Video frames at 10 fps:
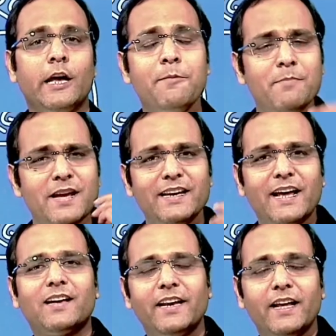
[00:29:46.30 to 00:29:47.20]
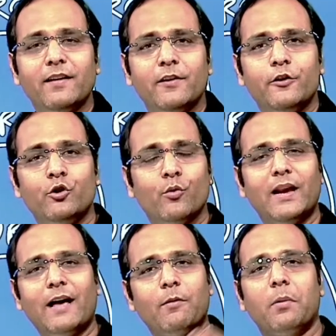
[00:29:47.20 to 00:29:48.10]
Immediately you
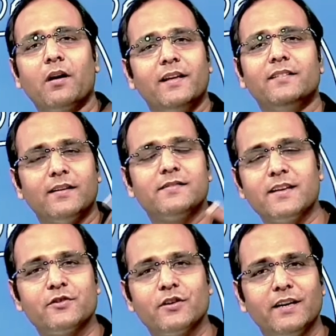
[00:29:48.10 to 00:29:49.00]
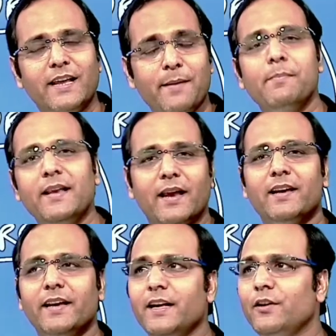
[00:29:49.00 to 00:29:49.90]
will have a burning sensation.
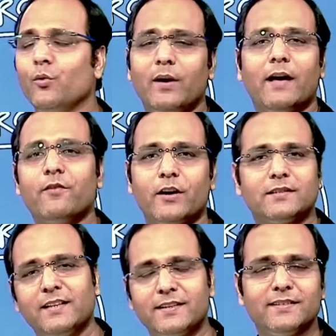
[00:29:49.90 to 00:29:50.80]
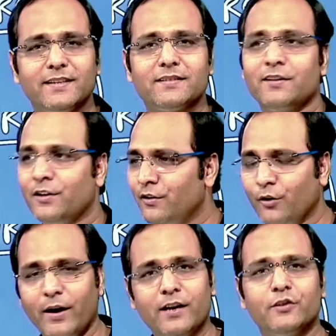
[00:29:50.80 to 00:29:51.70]
Immediately you will have restlessness.
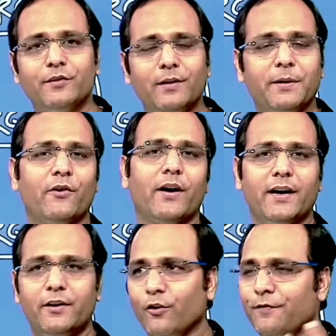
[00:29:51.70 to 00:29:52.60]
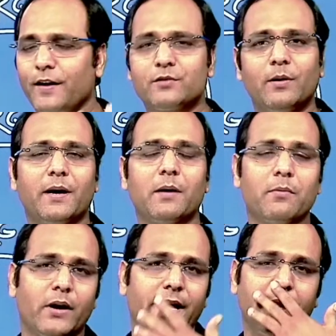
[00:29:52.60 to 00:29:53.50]
Your energy will be drained. Your face will become
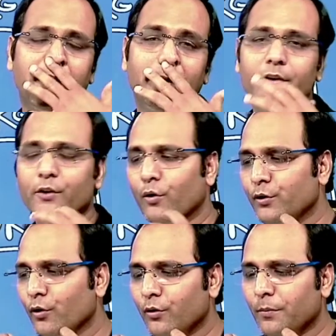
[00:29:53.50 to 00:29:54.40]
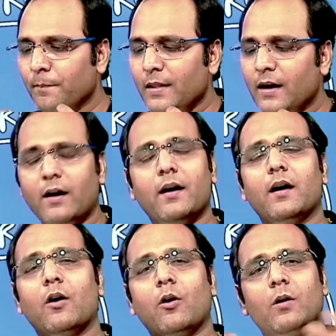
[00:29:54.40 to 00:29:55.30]
red.
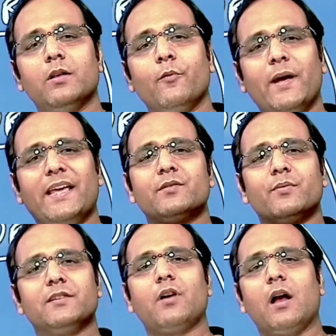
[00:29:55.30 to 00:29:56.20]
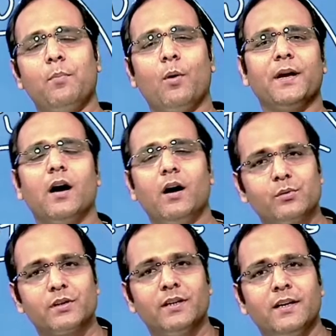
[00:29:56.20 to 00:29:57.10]
All the veins will start popping
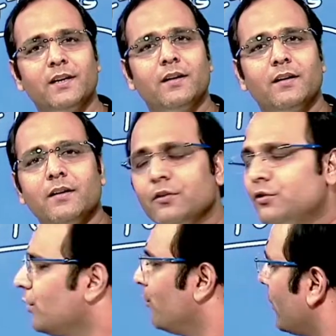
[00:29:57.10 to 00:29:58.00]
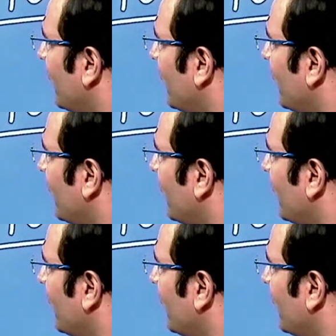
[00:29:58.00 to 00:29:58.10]
out. So what